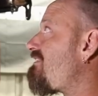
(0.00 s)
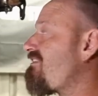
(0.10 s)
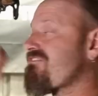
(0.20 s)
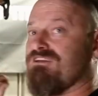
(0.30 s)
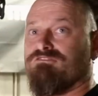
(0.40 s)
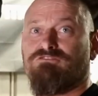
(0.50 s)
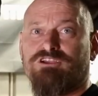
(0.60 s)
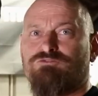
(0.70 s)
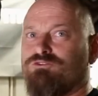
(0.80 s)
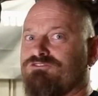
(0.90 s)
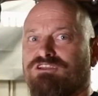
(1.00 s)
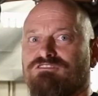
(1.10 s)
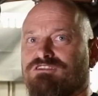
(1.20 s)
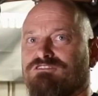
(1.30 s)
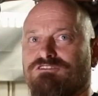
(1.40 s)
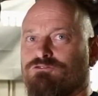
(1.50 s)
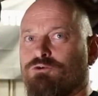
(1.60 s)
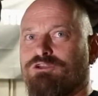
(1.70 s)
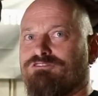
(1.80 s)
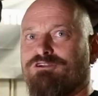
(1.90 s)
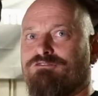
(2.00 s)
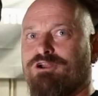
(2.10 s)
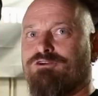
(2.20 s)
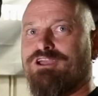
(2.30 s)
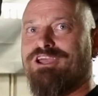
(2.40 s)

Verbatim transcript: it doesn't have a flex fuel sensor because it's always going to run on